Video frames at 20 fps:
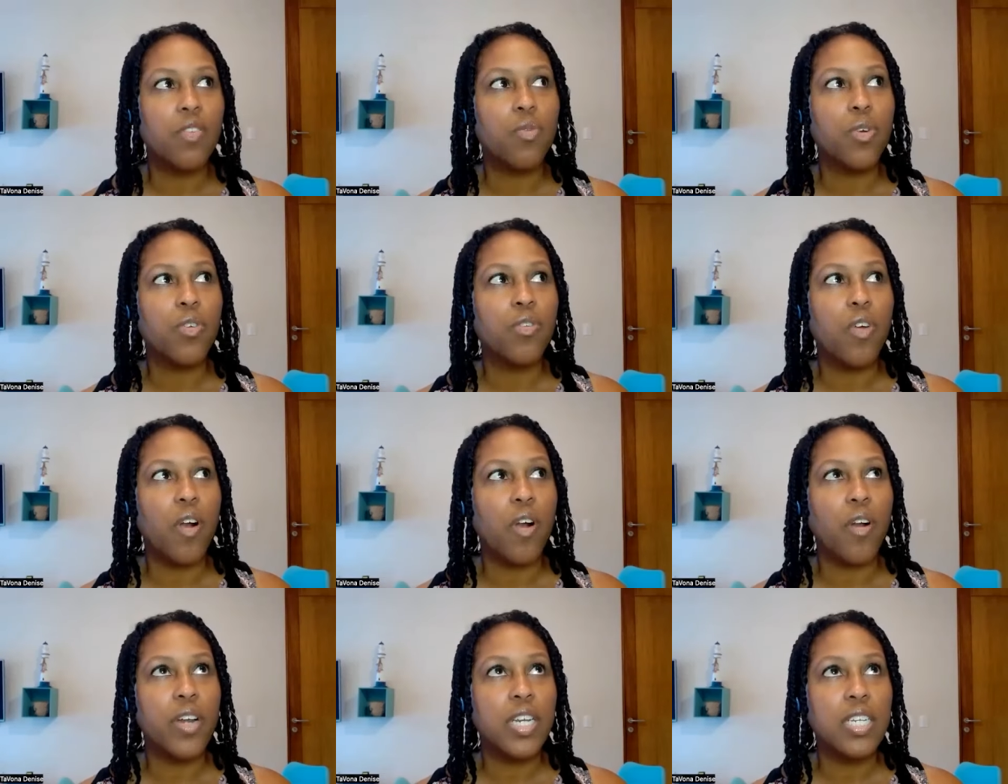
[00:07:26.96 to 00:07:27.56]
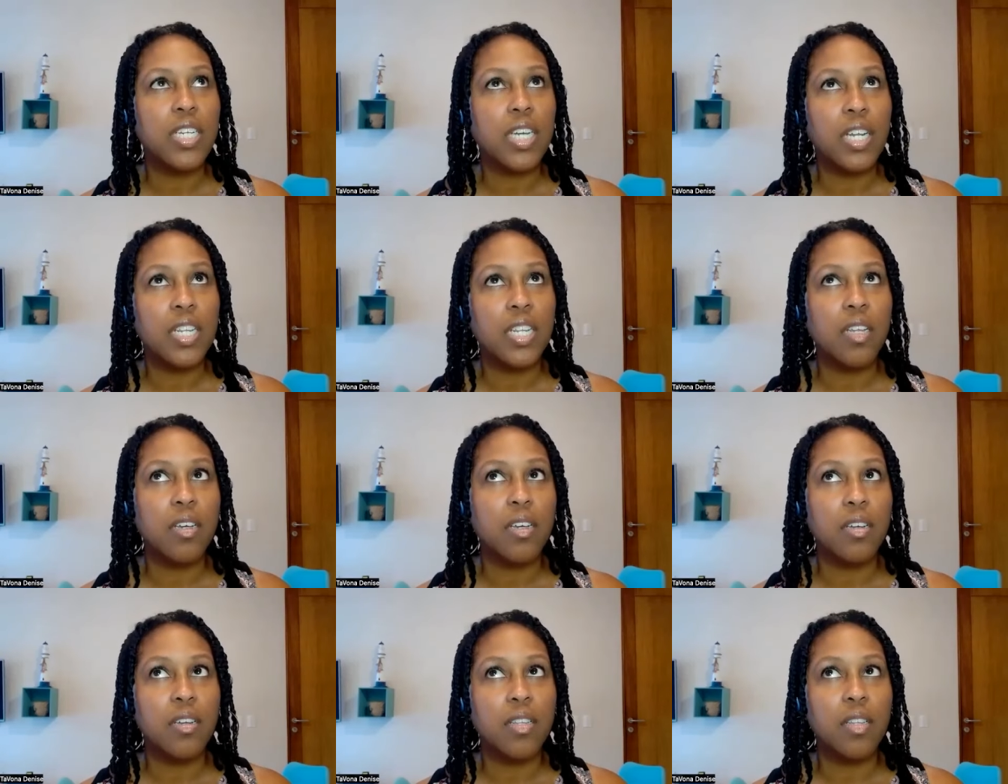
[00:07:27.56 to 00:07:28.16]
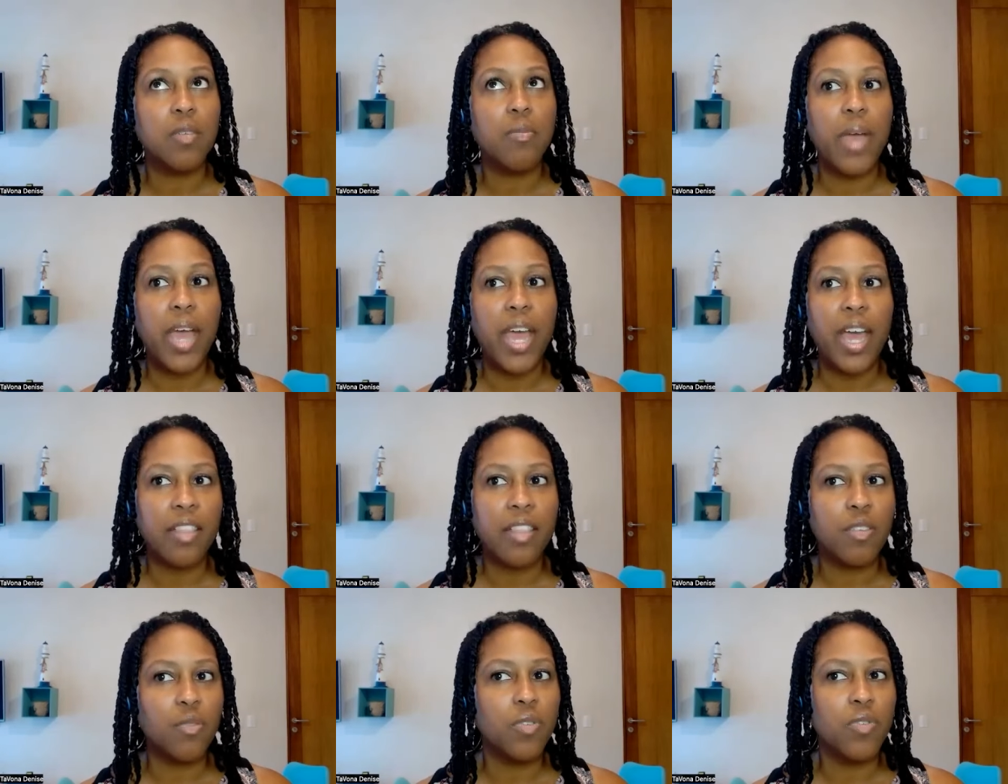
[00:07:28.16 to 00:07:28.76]
if we've already done the the
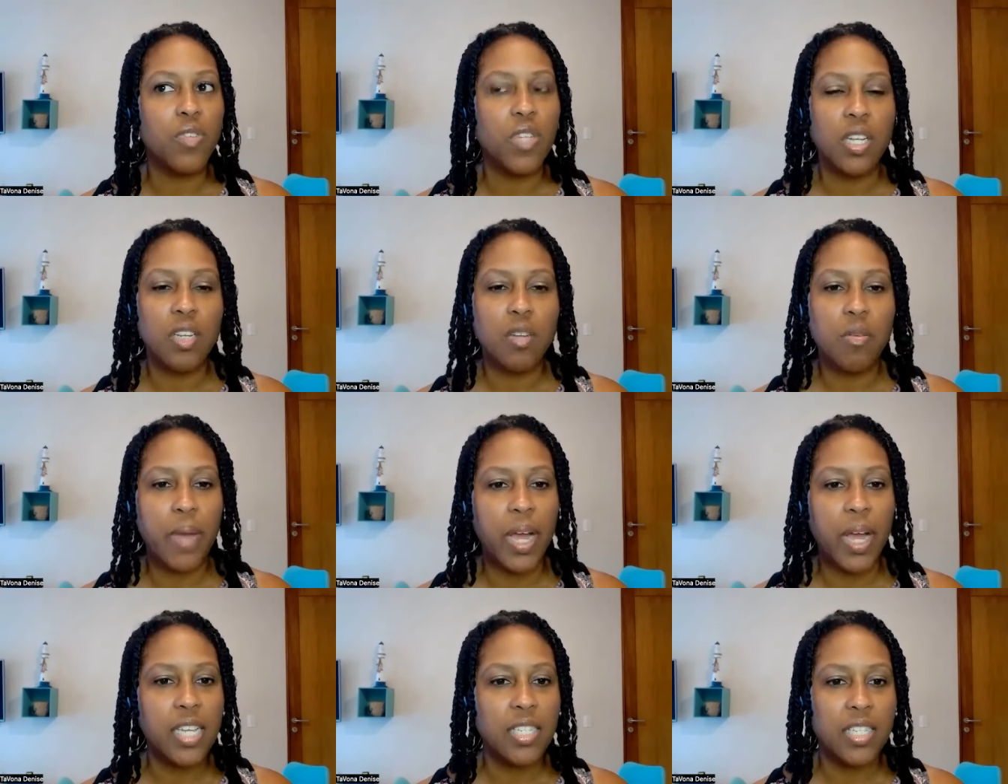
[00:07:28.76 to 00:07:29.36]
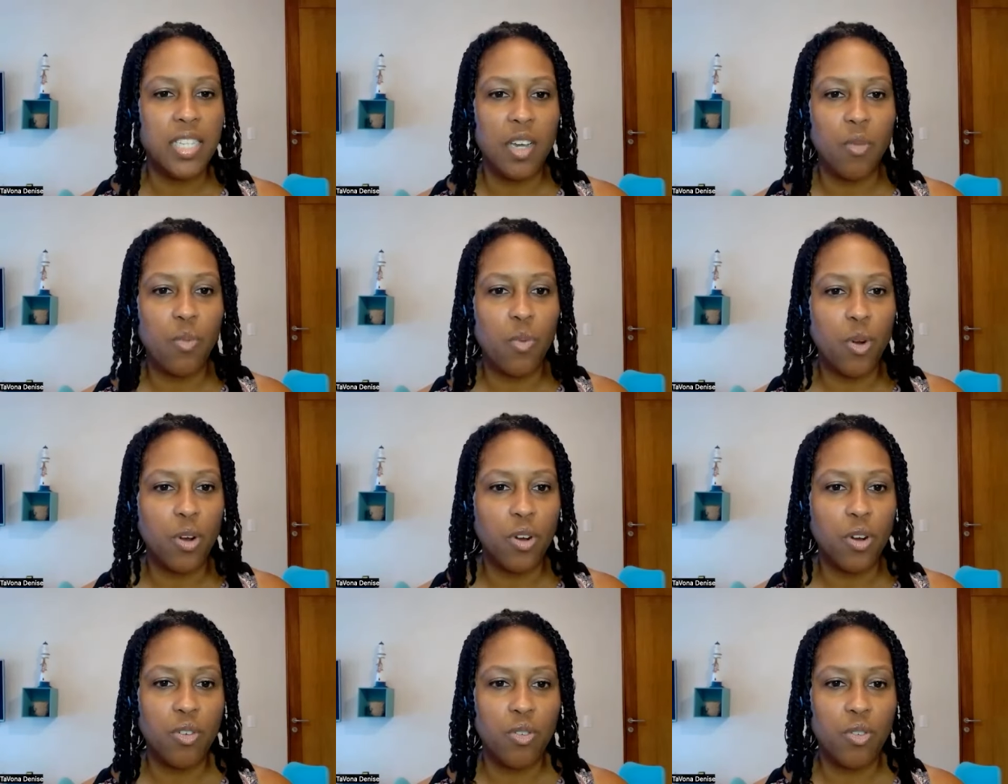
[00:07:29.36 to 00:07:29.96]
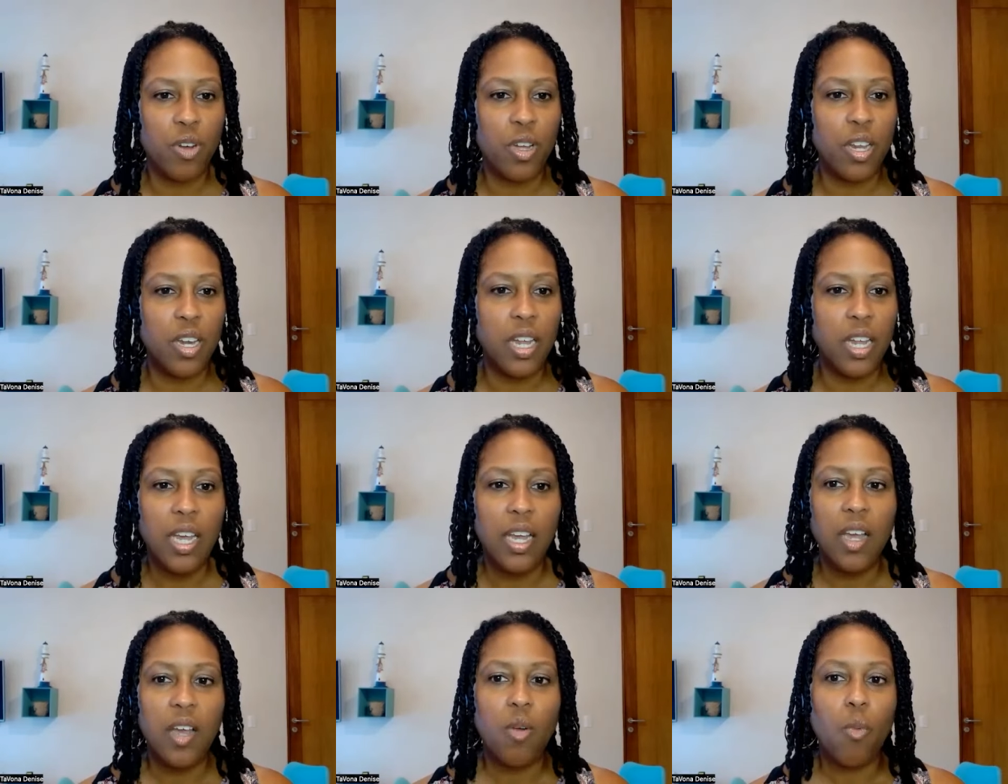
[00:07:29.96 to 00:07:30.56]
math and we've done the mindset work on
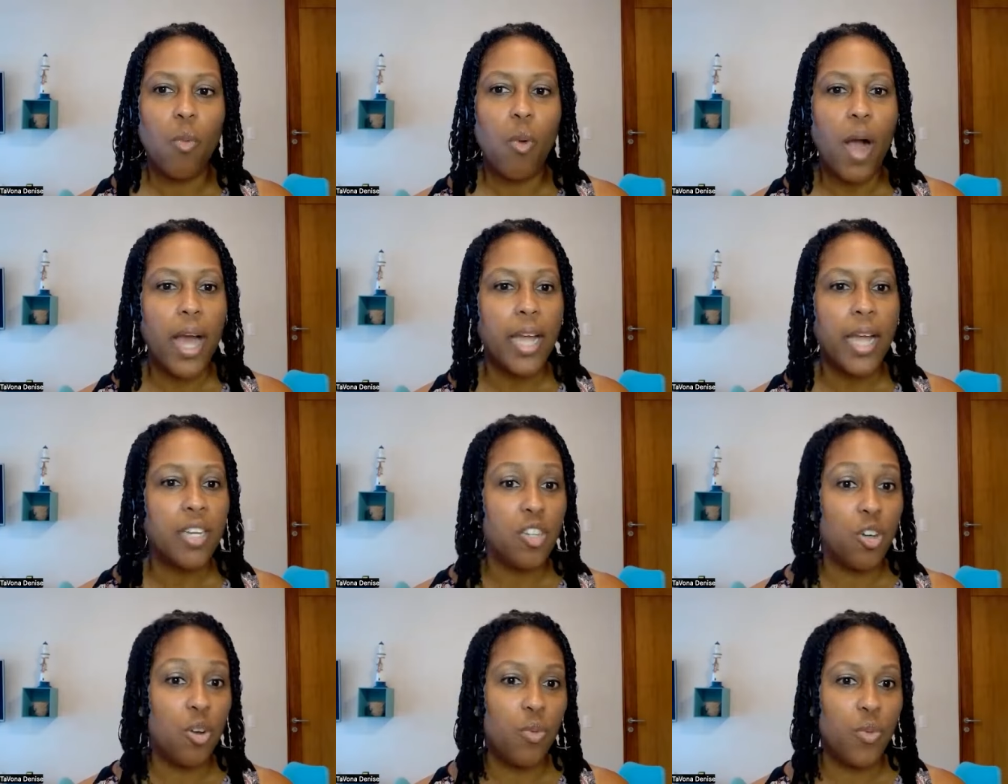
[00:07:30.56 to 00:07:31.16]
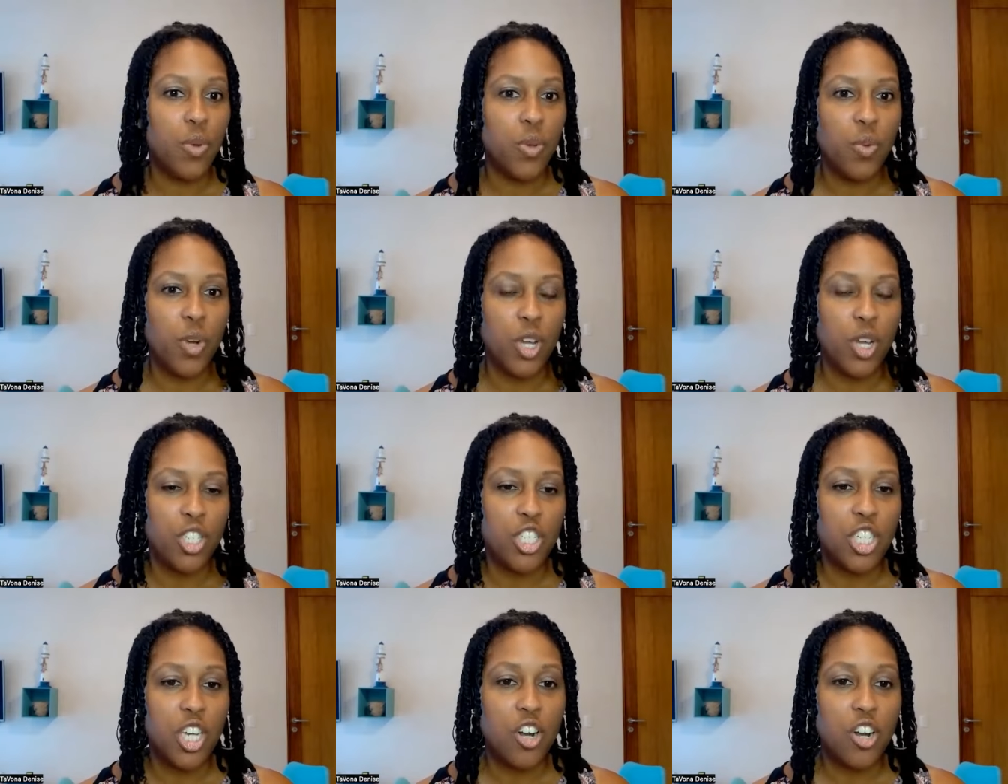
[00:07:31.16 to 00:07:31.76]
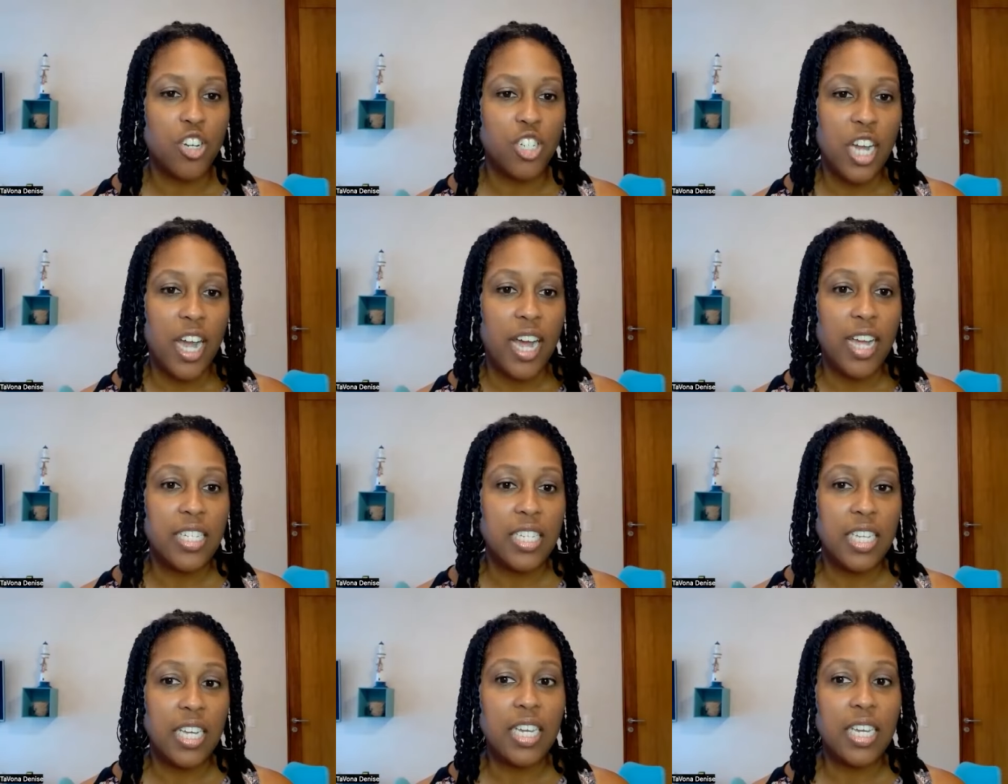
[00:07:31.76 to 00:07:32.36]
why don't we want to charge
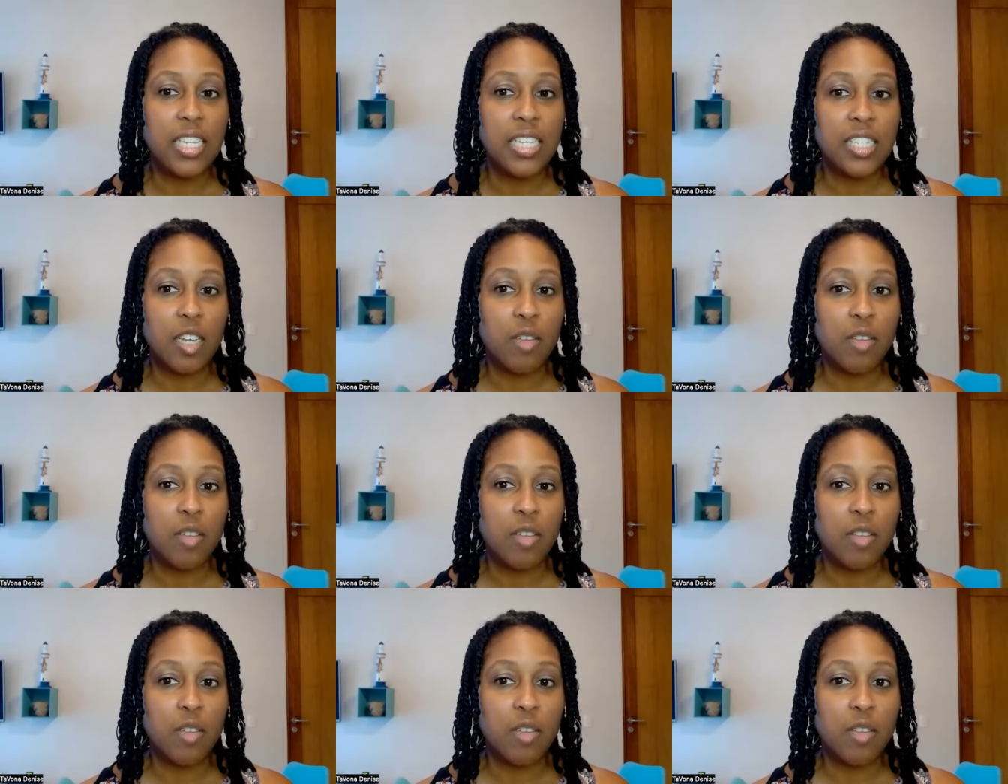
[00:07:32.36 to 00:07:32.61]
high ticket?